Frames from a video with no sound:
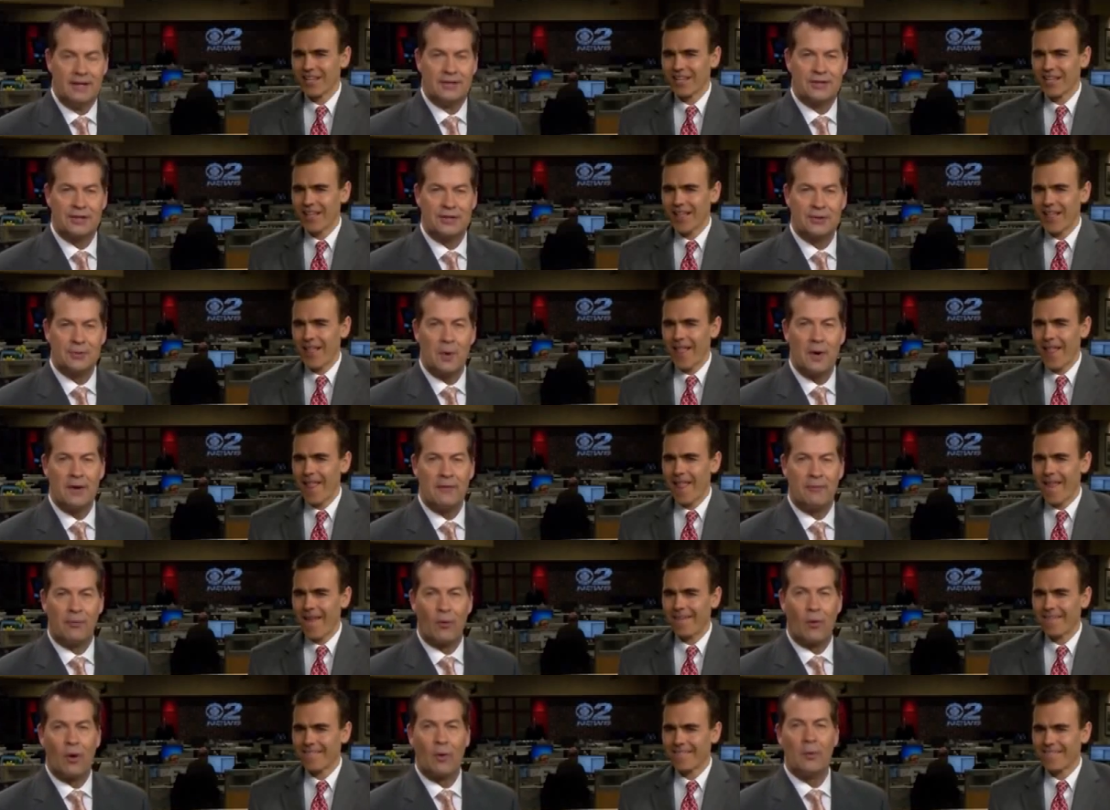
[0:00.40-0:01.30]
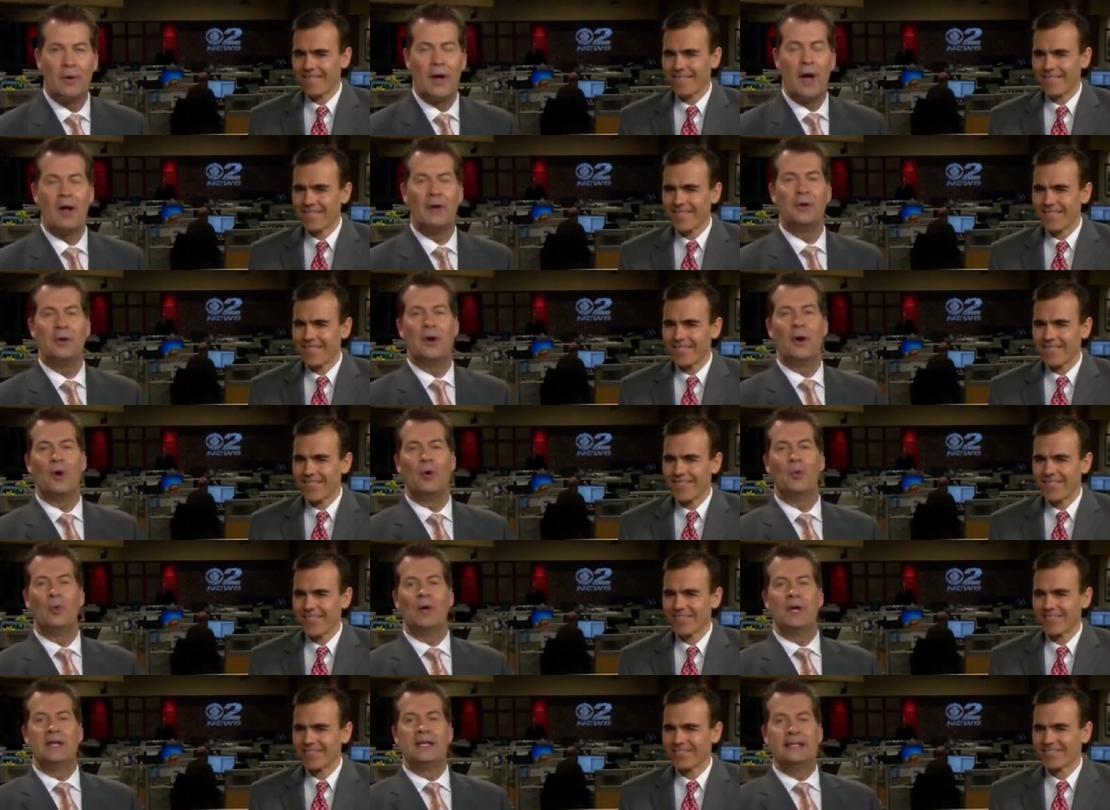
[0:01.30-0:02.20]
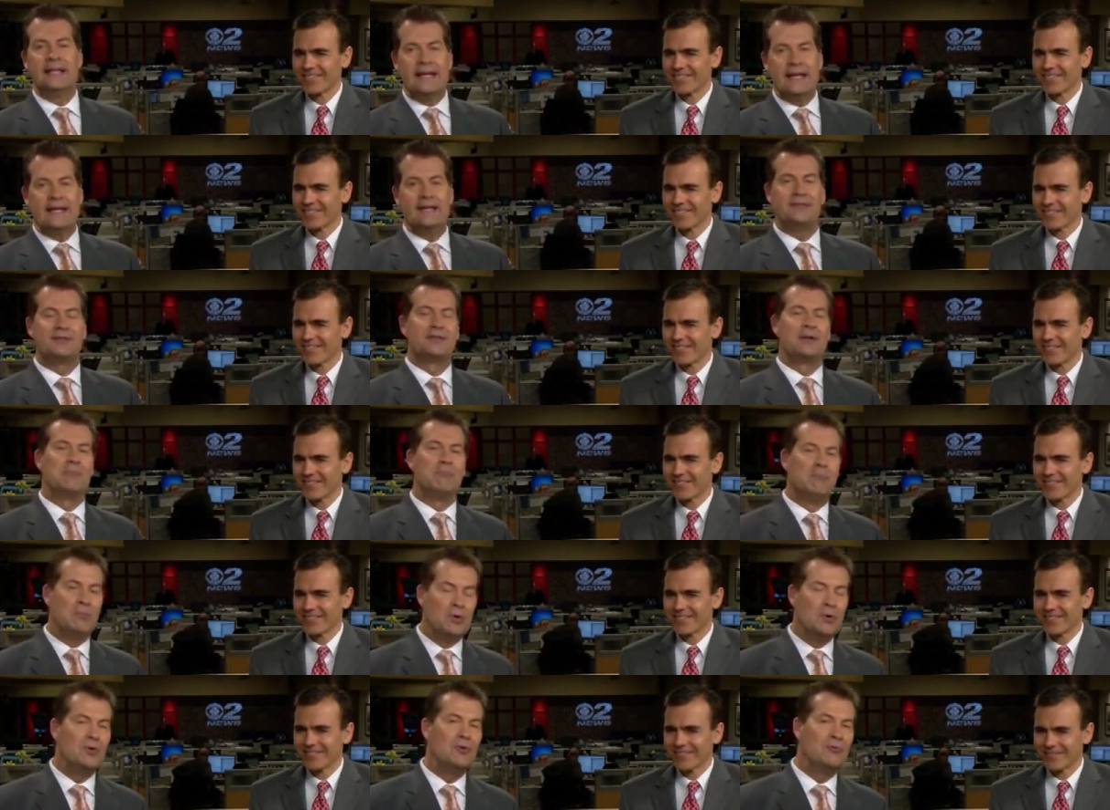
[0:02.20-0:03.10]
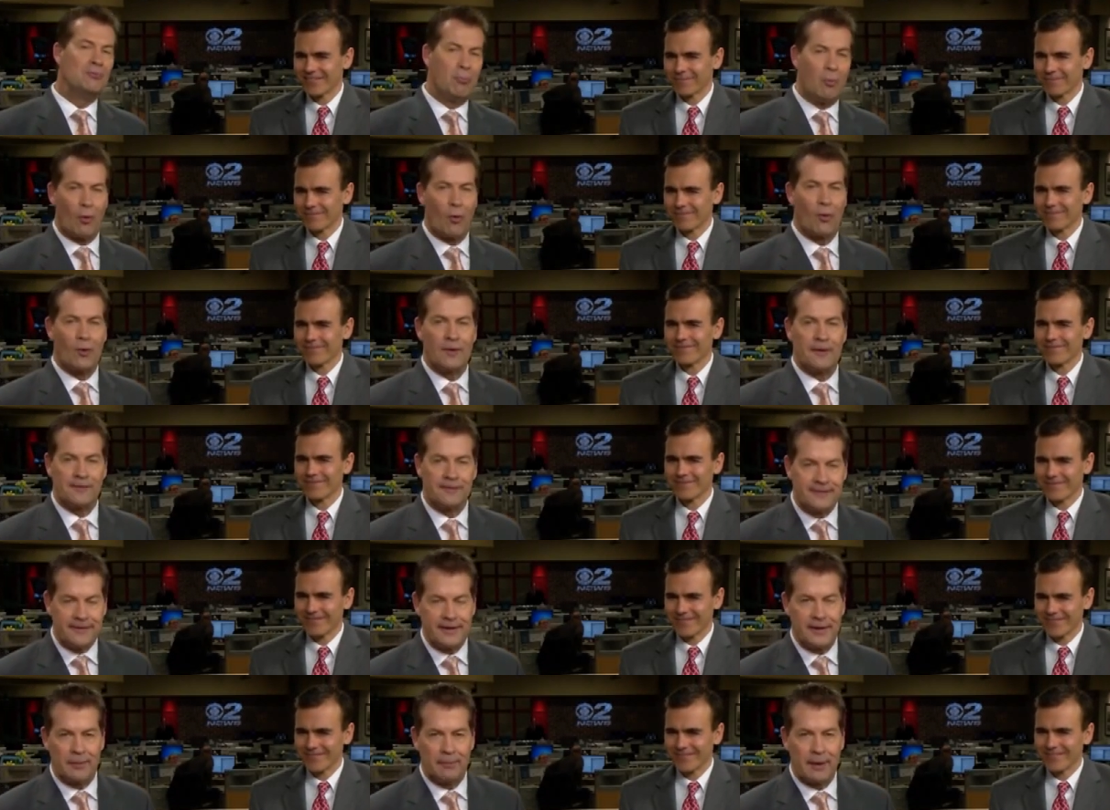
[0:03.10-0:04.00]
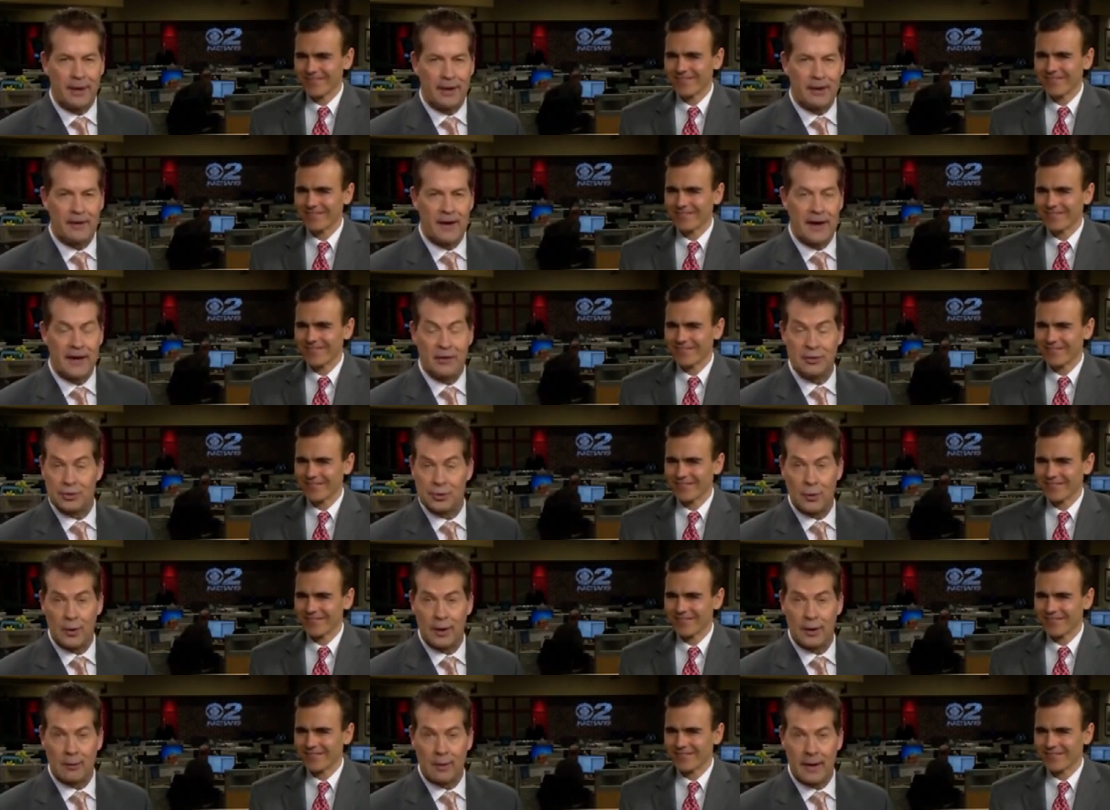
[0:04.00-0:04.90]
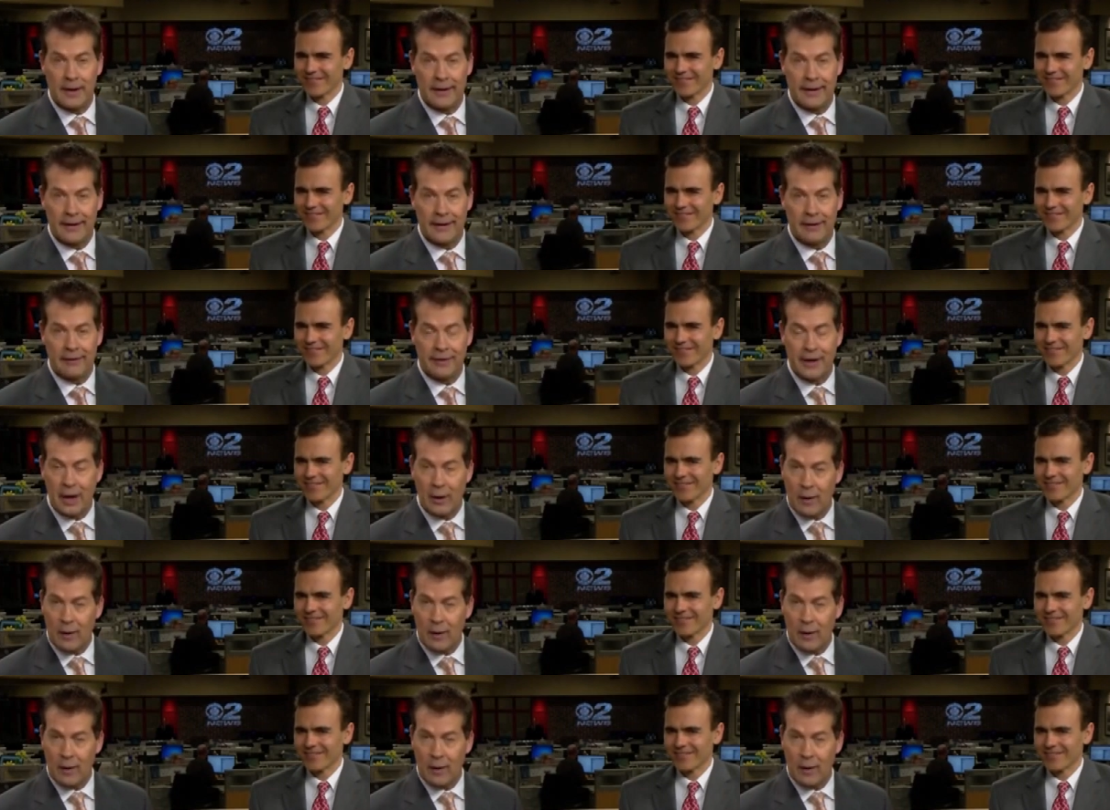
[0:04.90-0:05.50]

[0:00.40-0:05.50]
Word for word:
Speaker 1: 624, we all know we need to move more to feel better and enjoy great health.